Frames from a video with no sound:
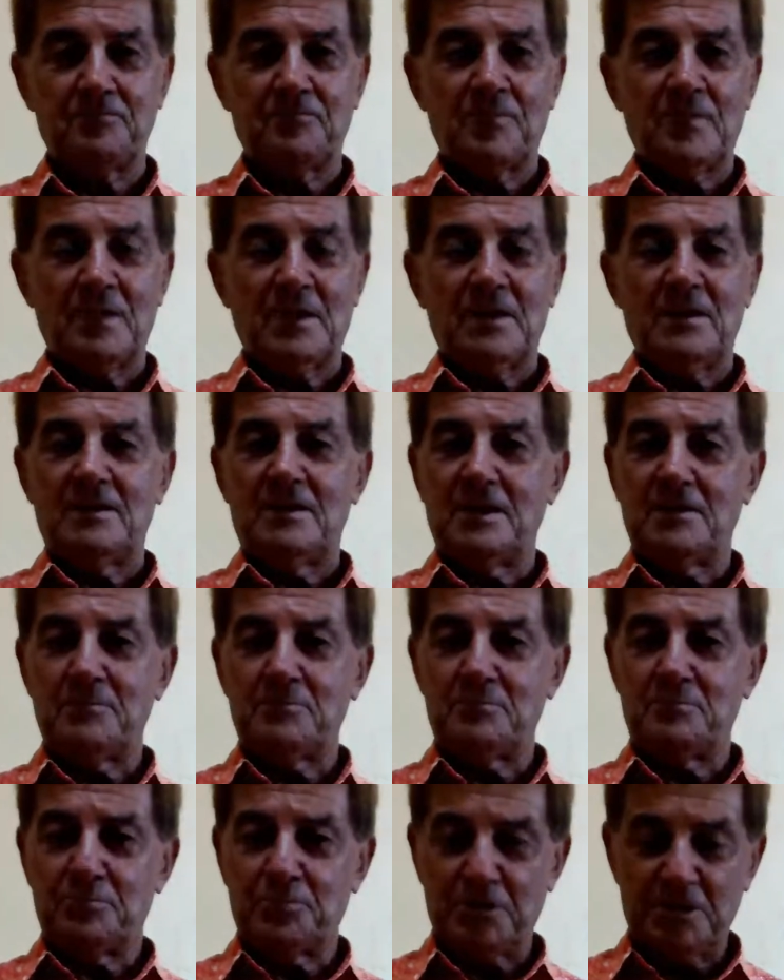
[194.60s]
They
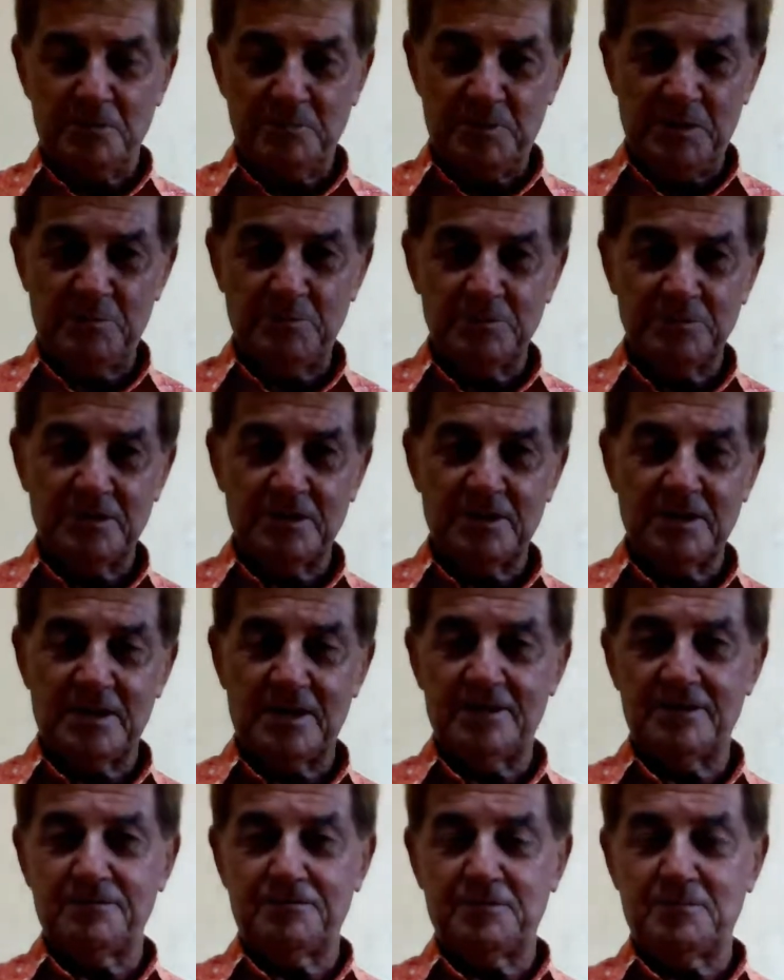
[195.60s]
bring people together
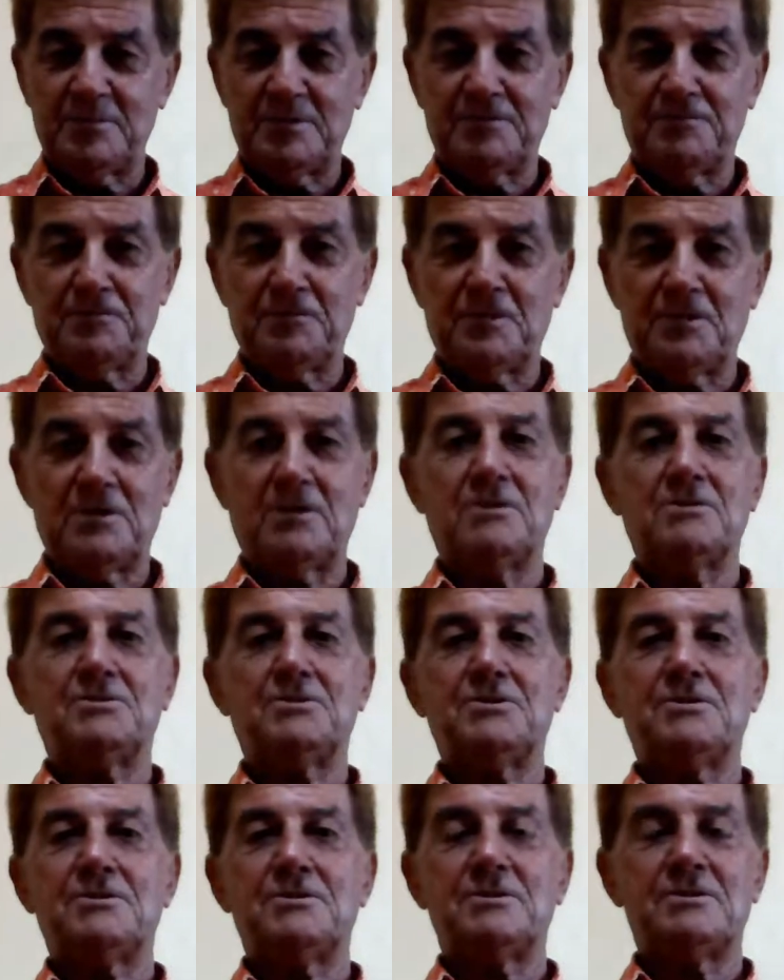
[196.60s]
from different
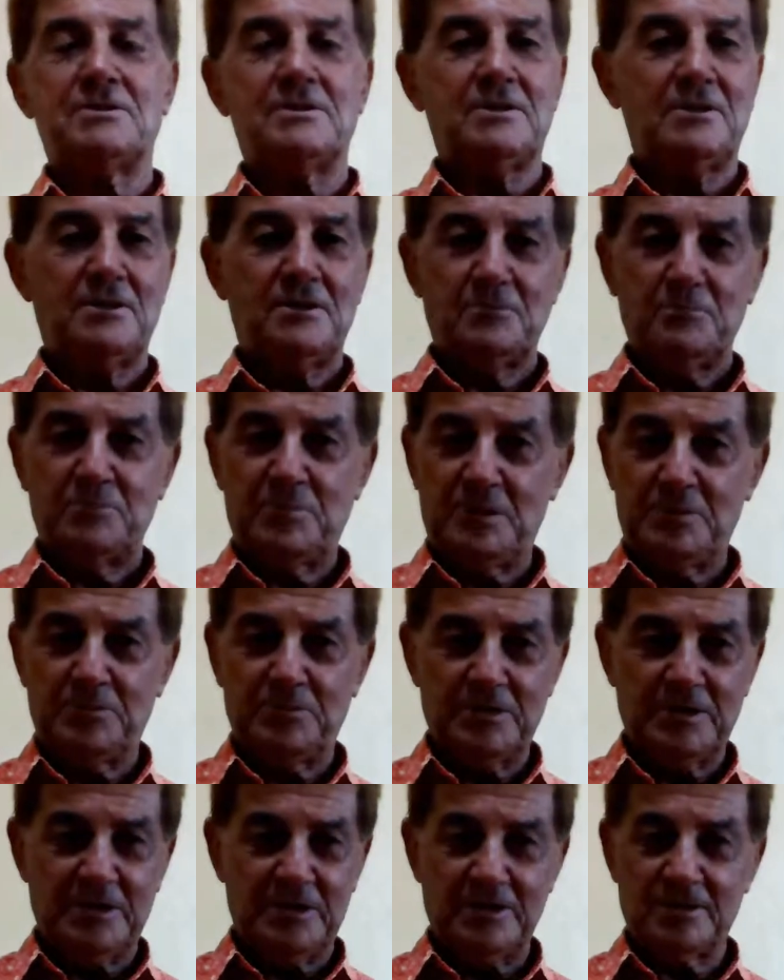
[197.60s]
cultures. People get
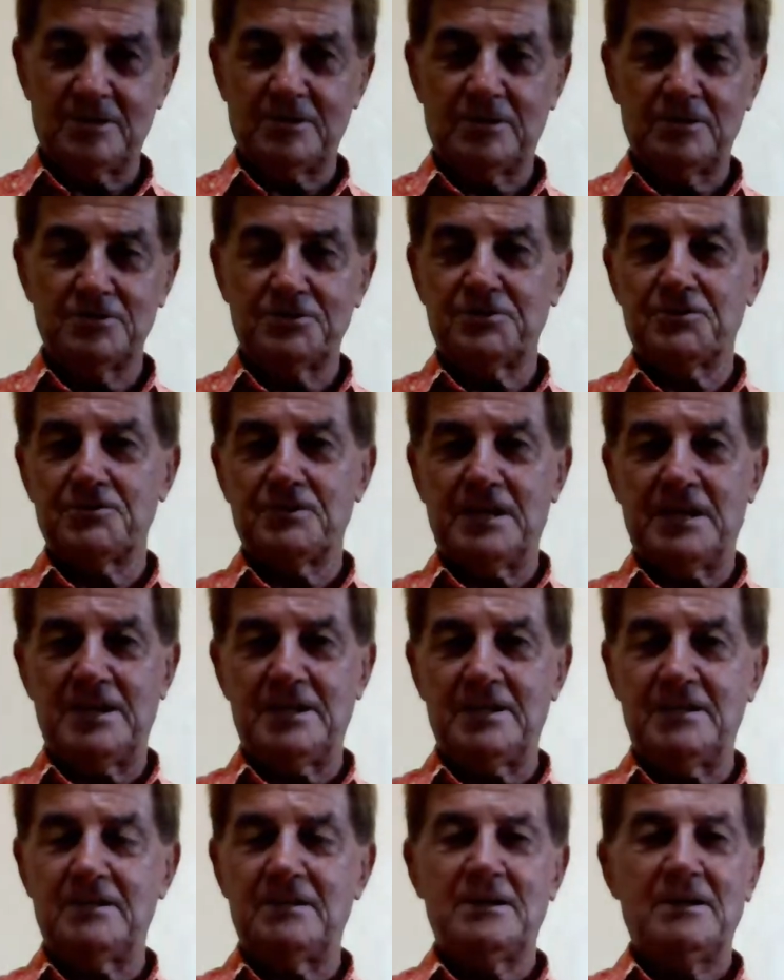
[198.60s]

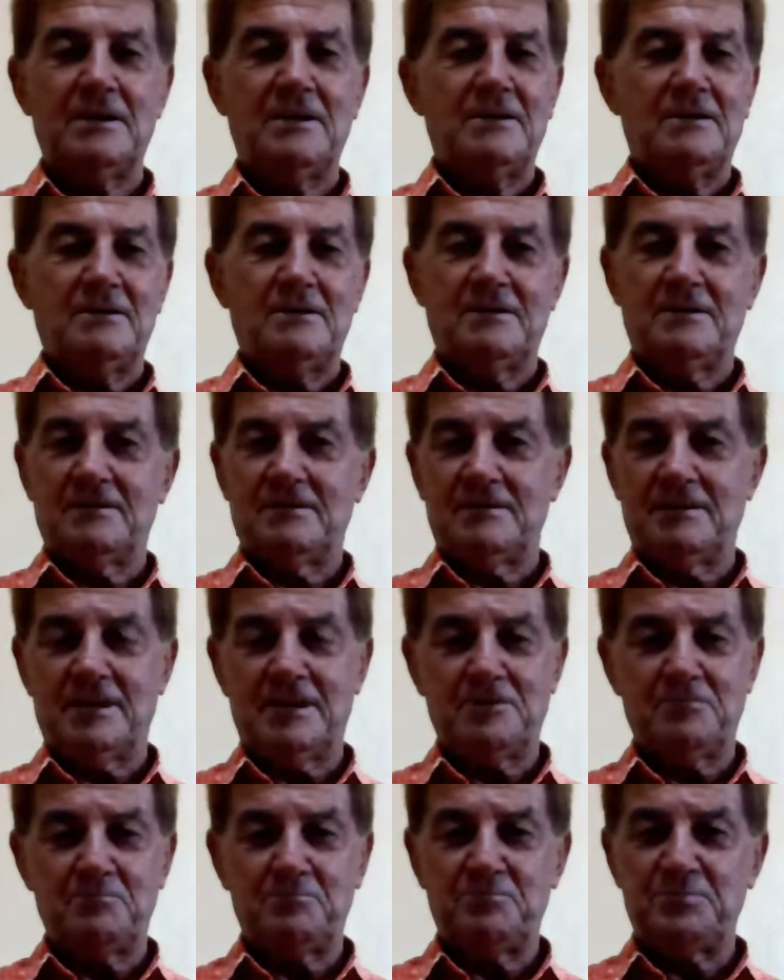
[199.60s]
acculturated.
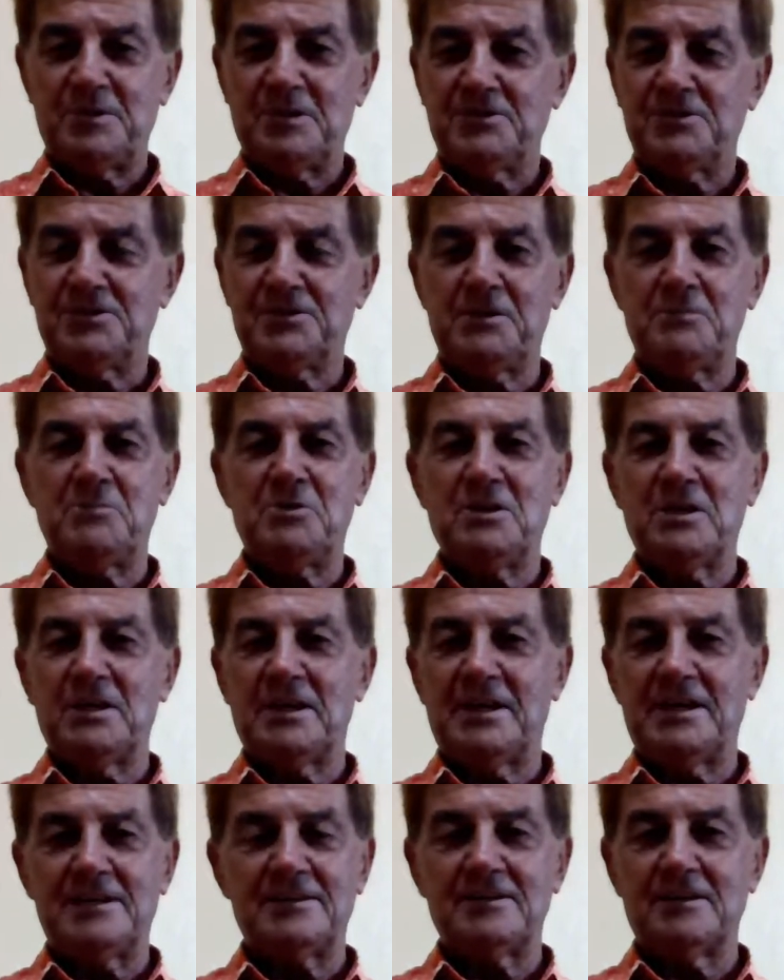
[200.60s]
They
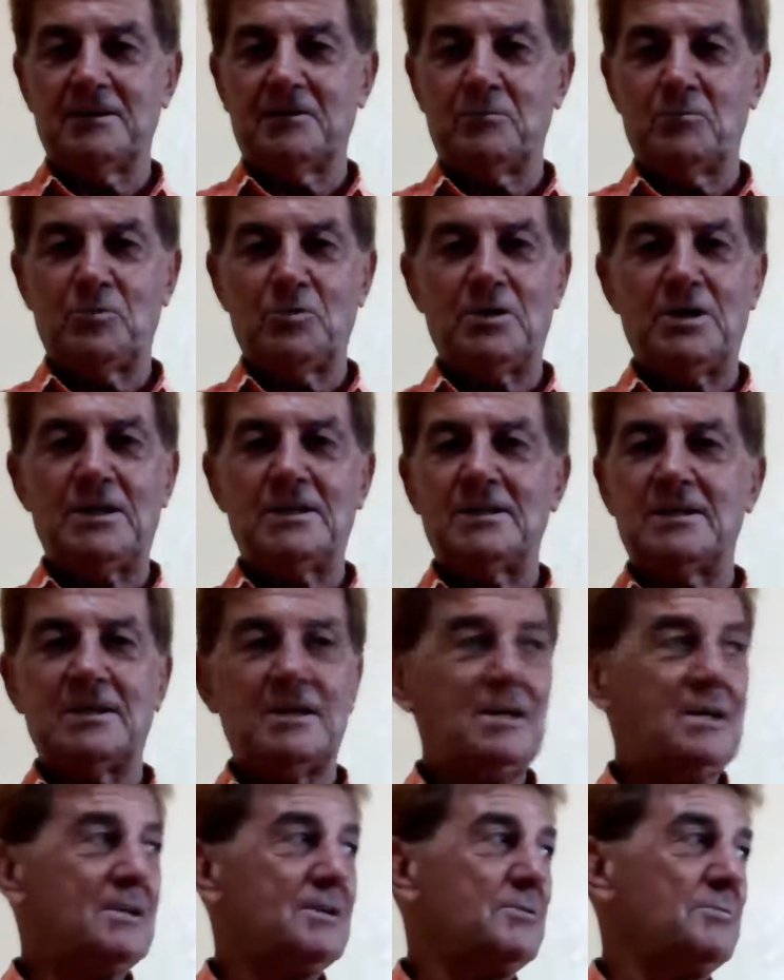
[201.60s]
assimilate somewhat.
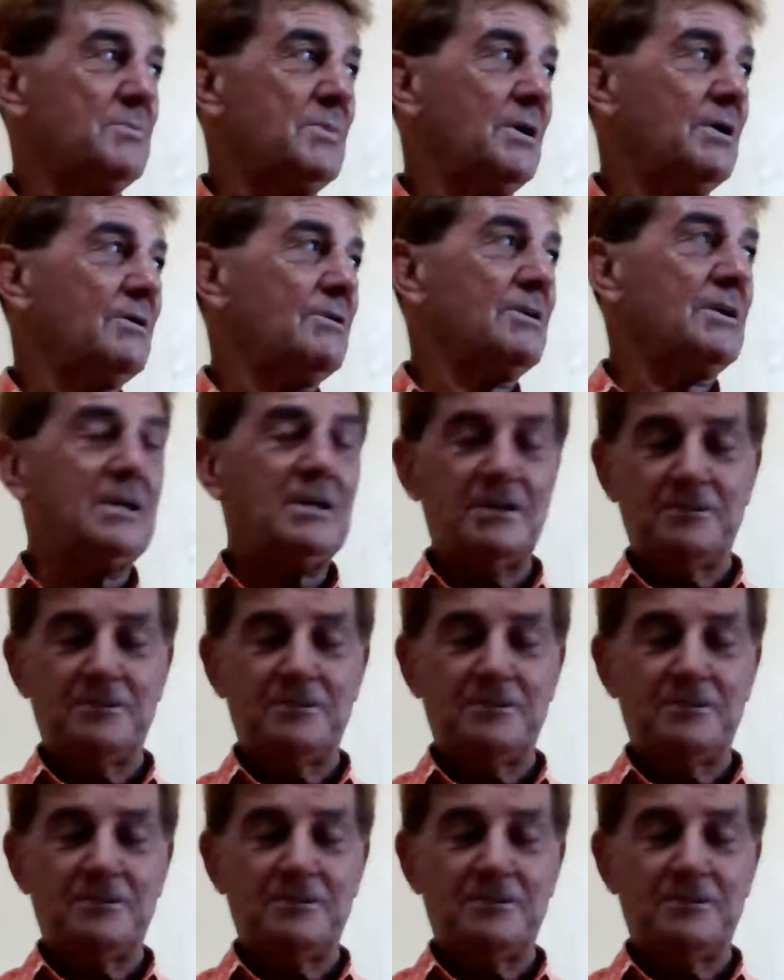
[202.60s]
They intermarry.